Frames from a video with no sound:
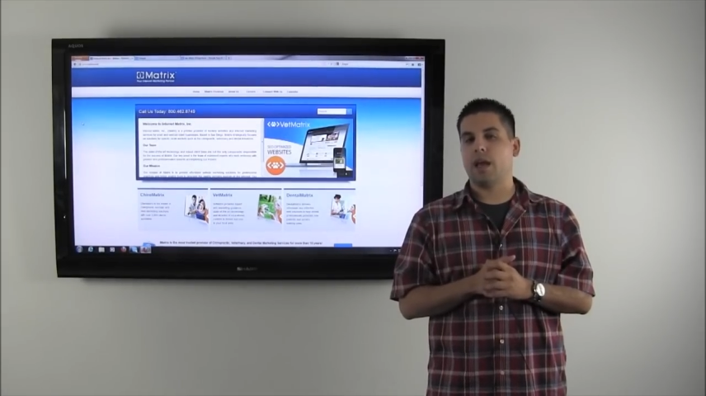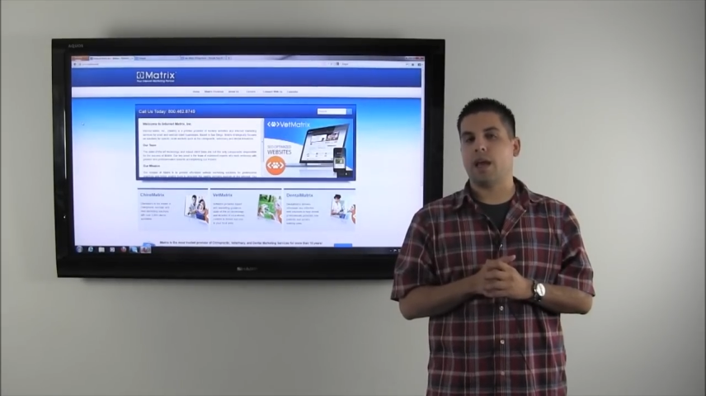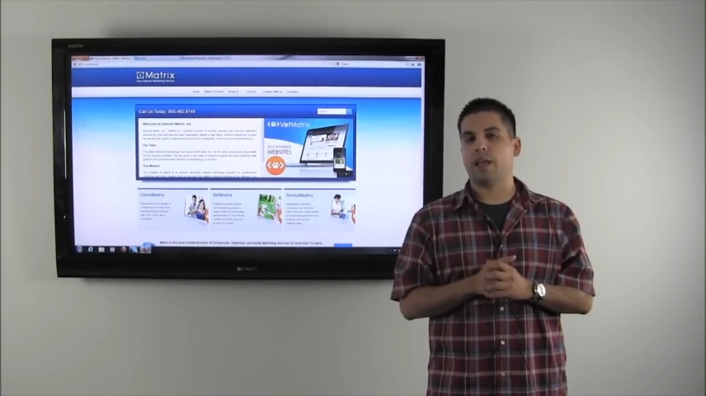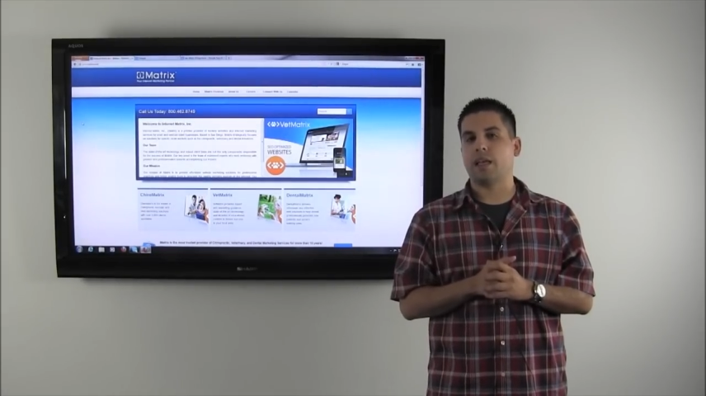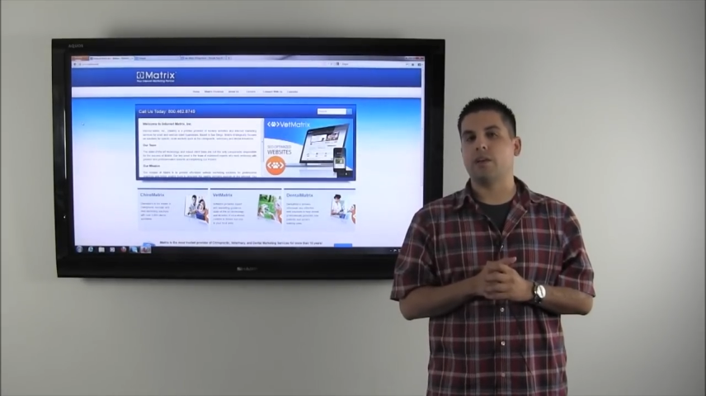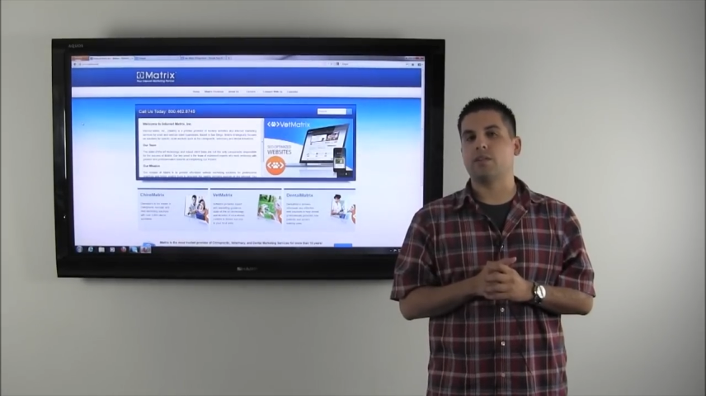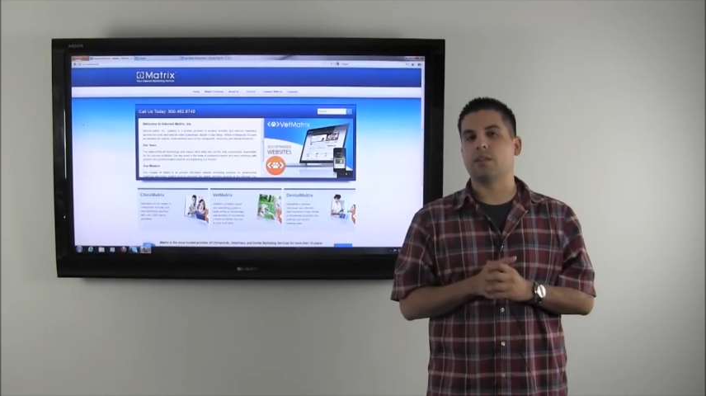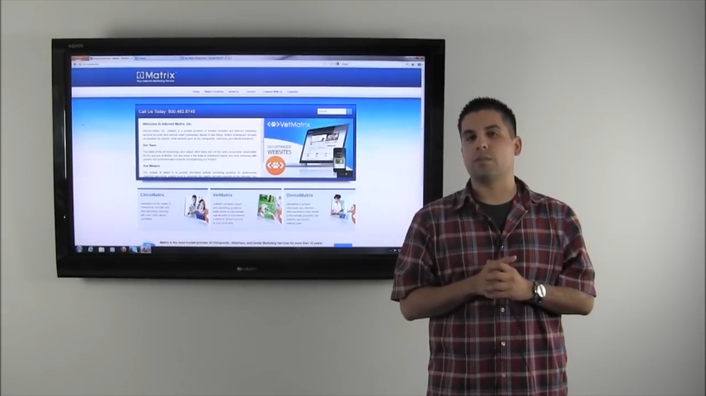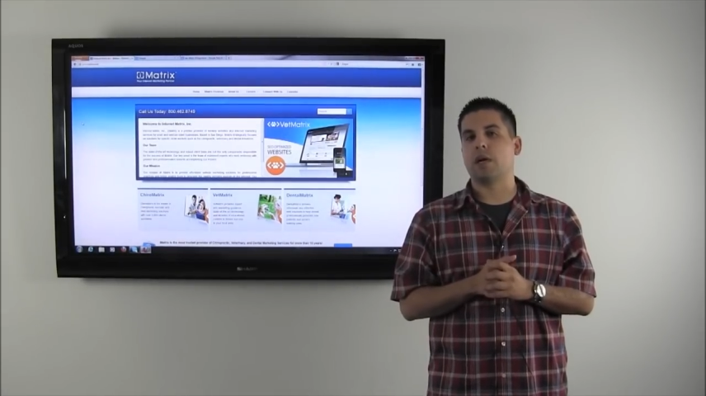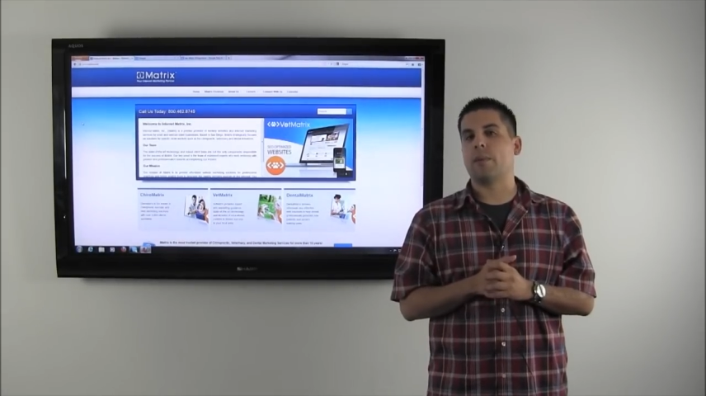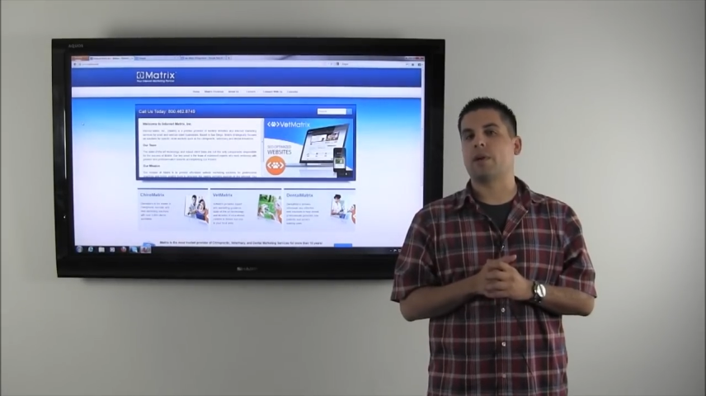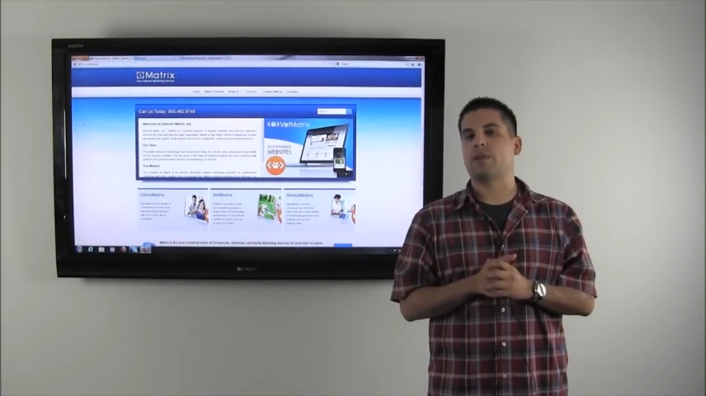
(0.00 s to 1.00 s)
and get you to the
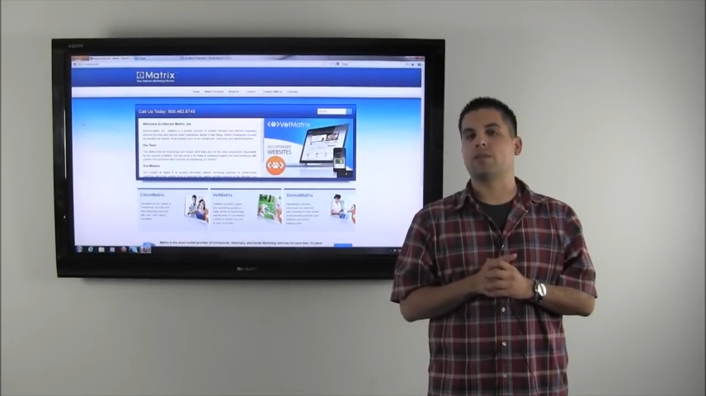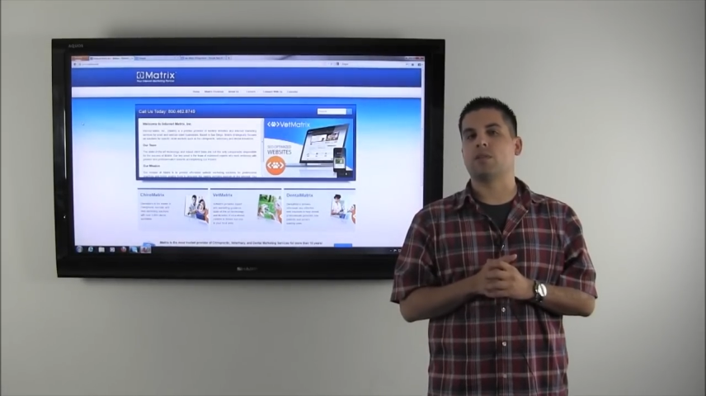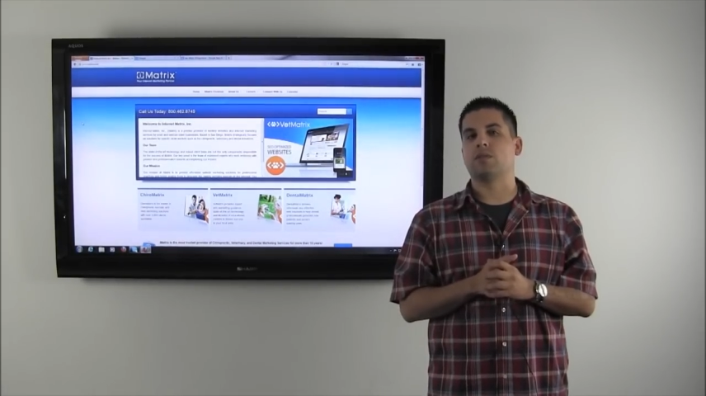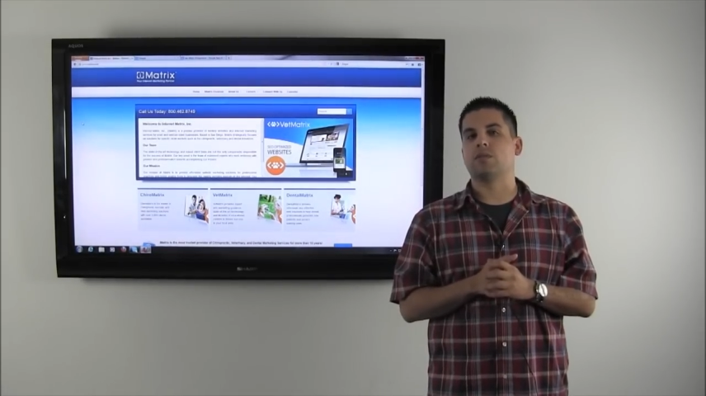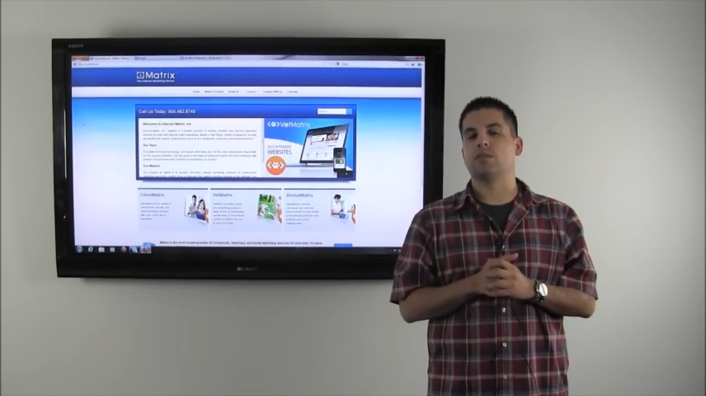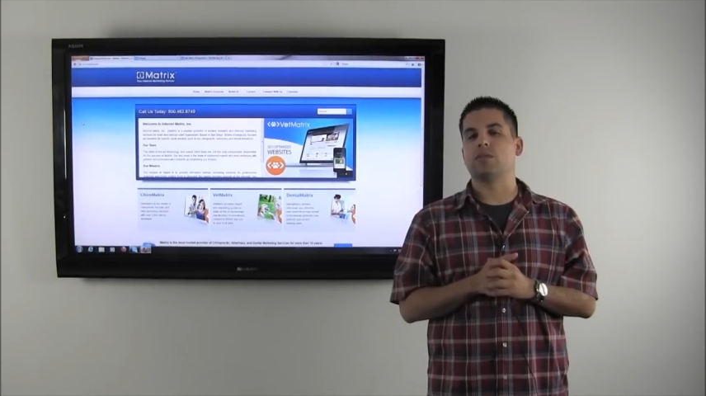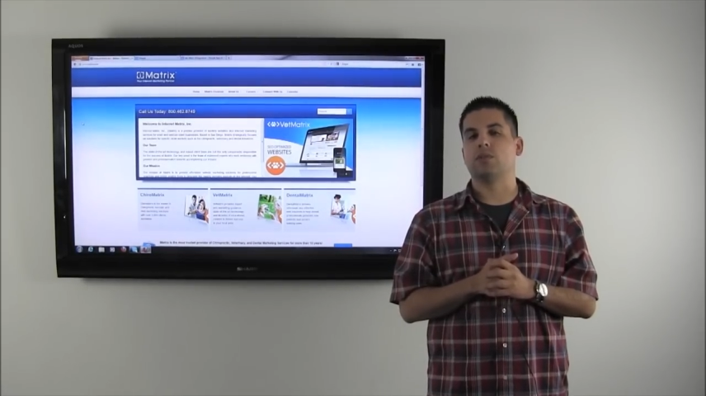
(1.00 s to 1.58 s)
proper consultant